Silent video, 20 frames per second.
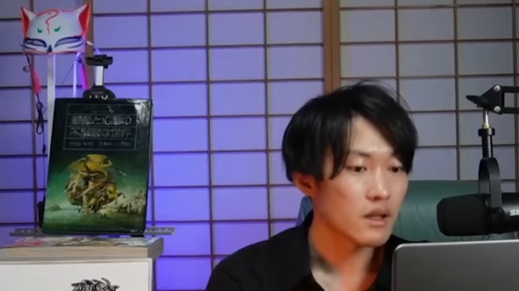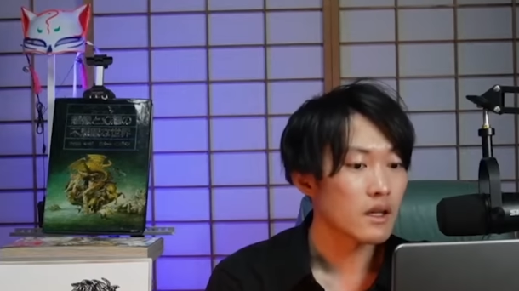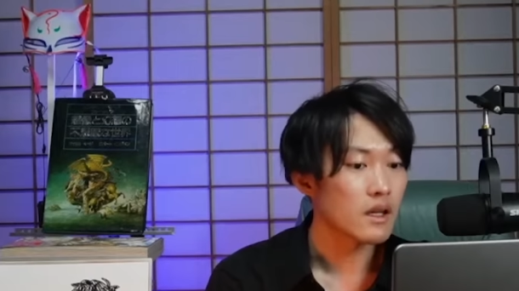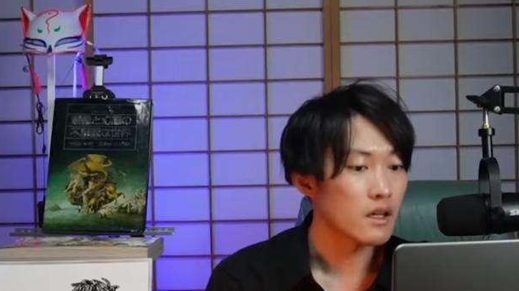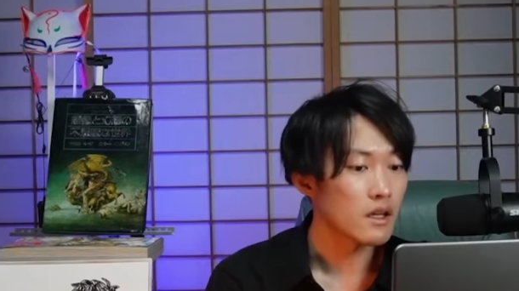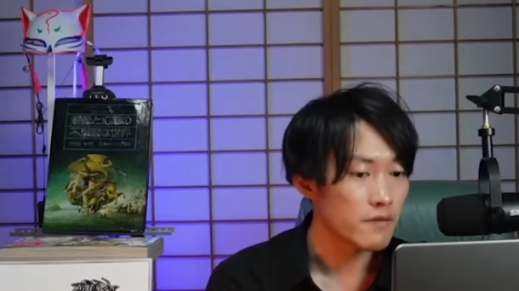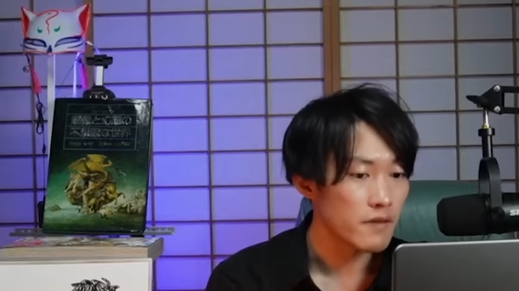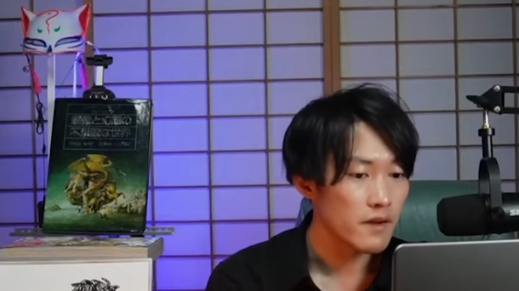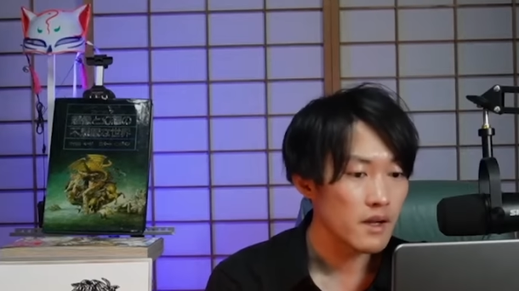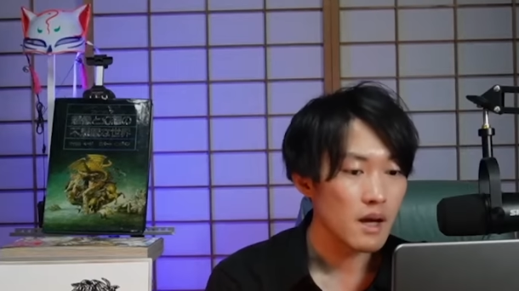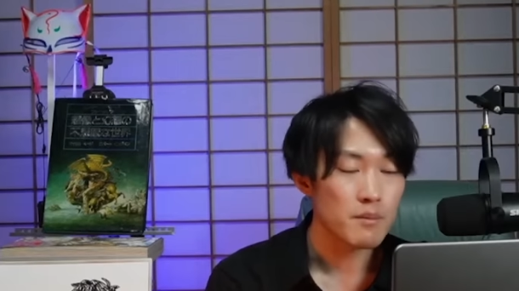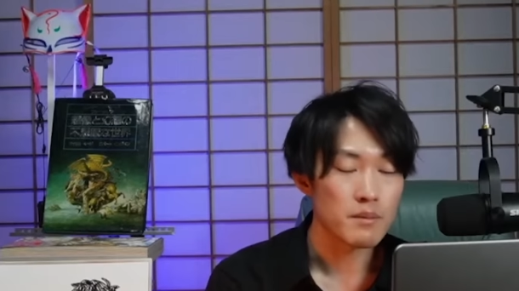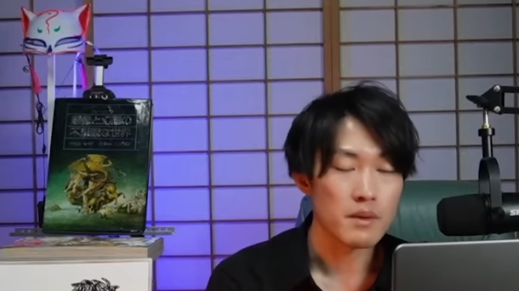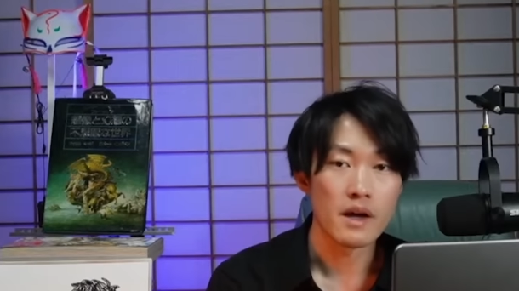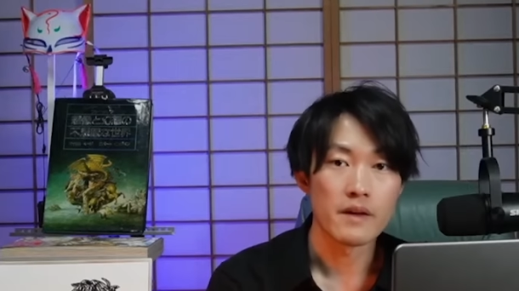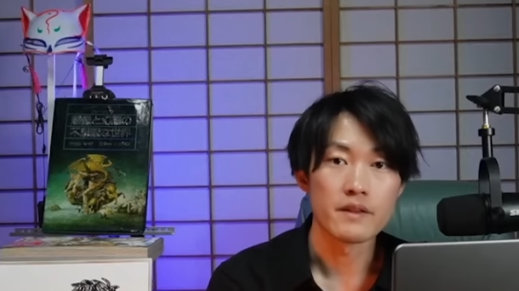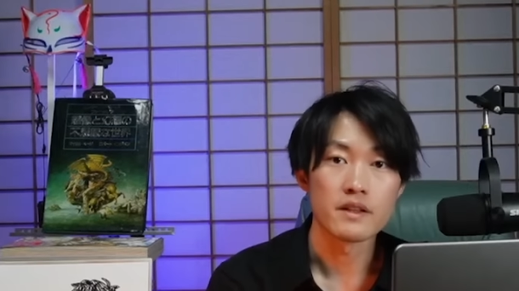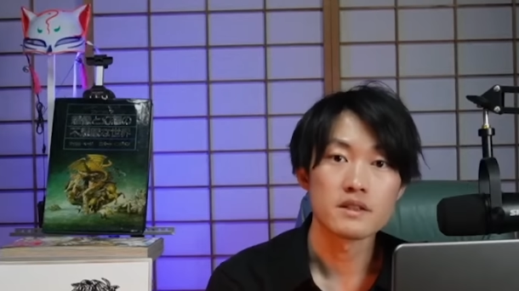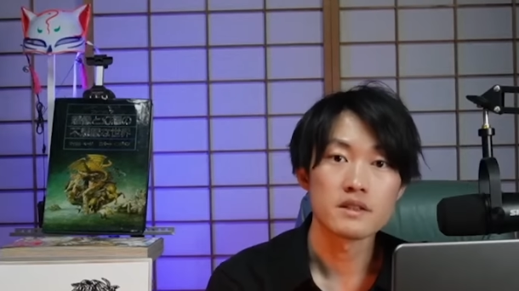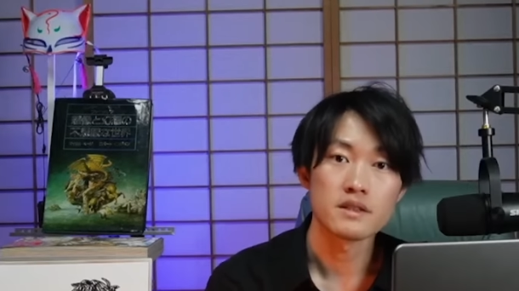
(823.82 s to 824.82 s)
If we apply
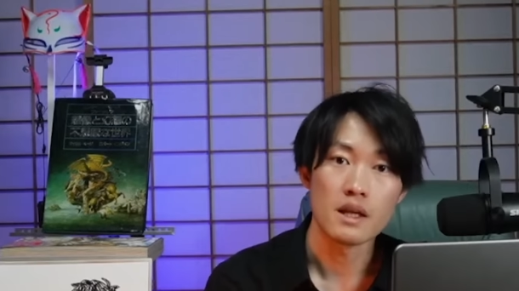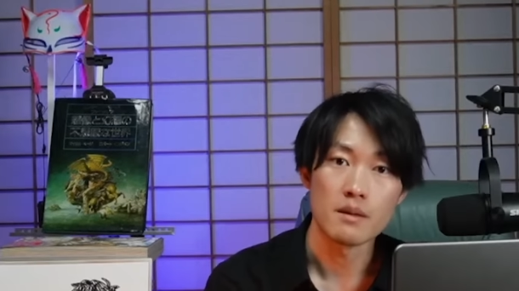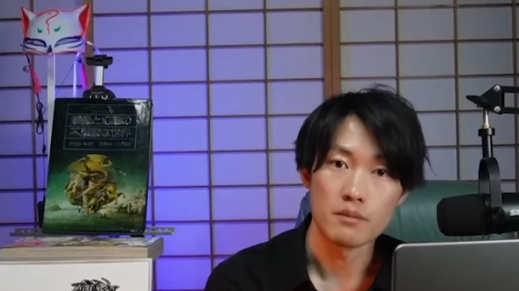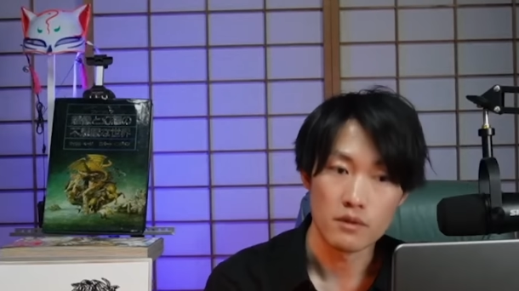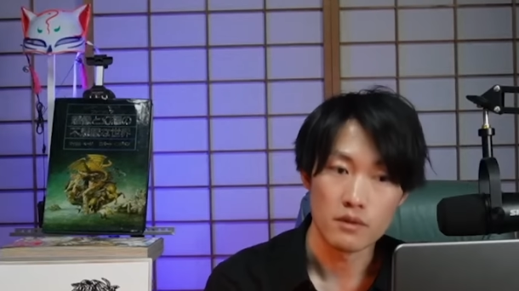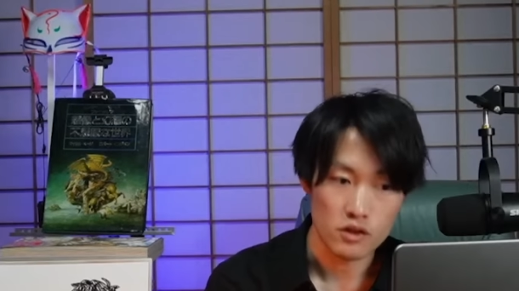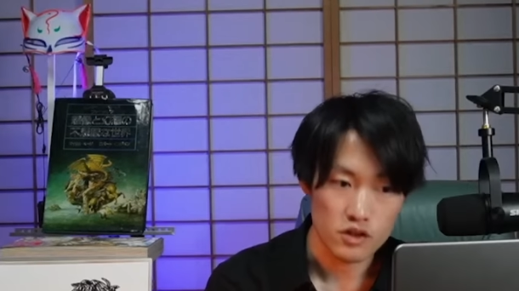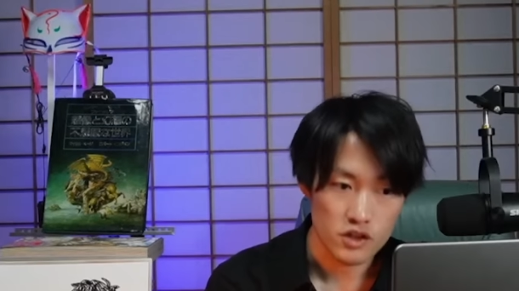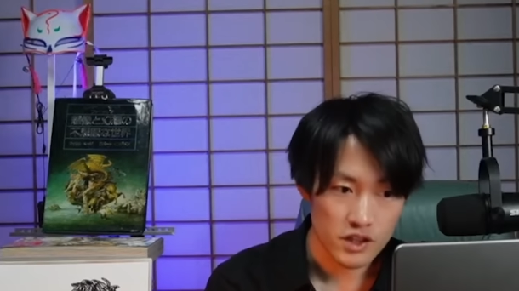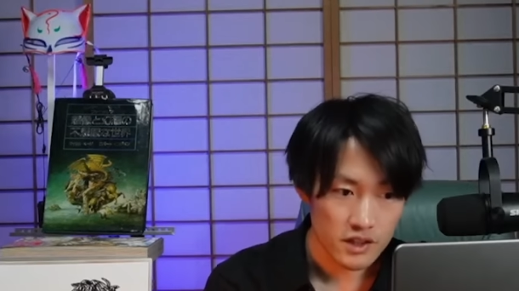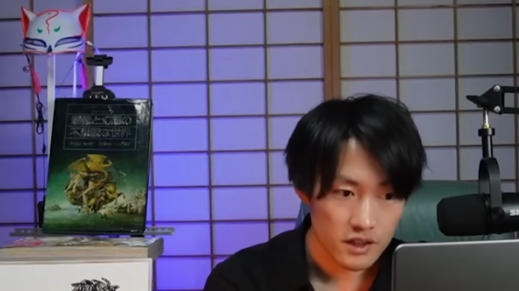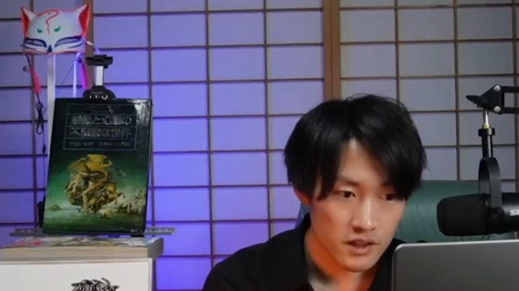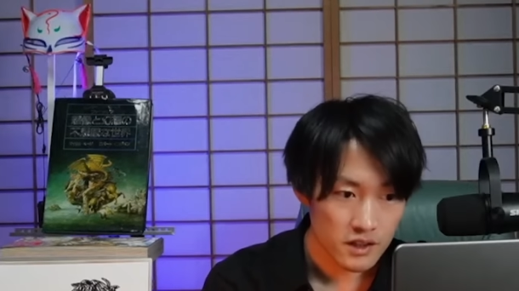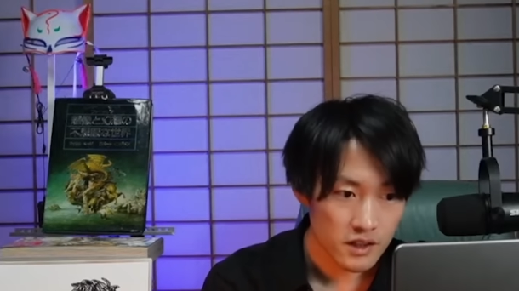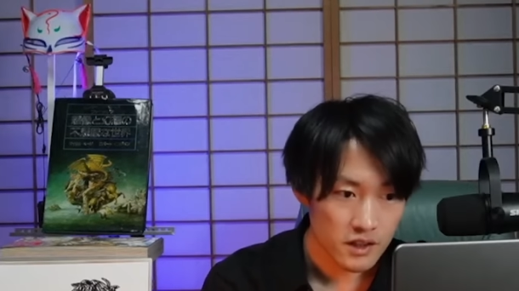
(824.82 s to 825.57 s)
this same logic,